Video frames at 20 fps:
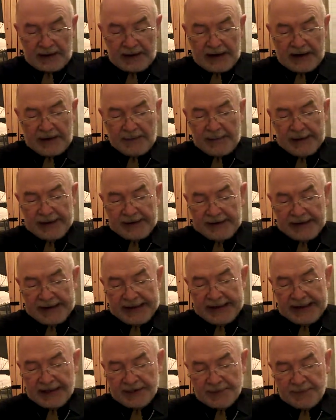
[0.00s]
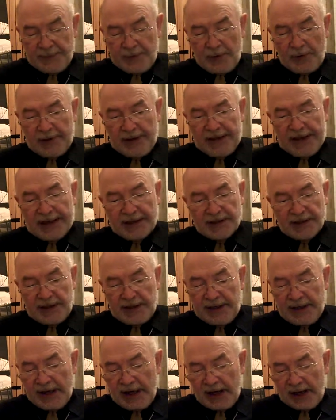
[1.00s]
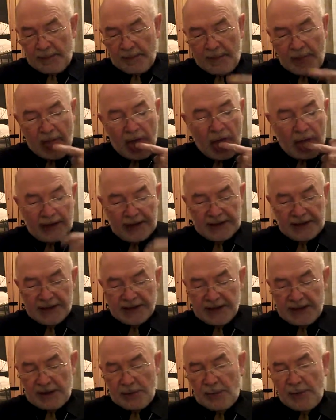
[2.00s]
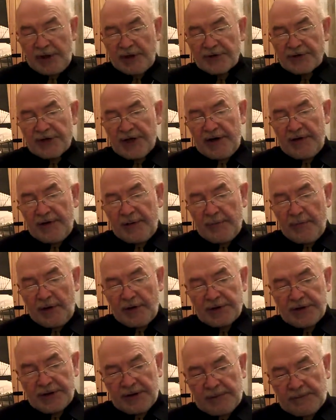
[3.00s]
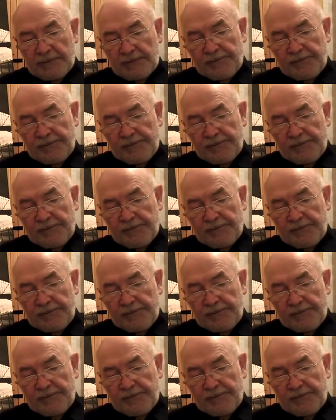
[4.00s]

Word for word: Our man there has broken legs and an arm, and he's in a wheelchair in Malta.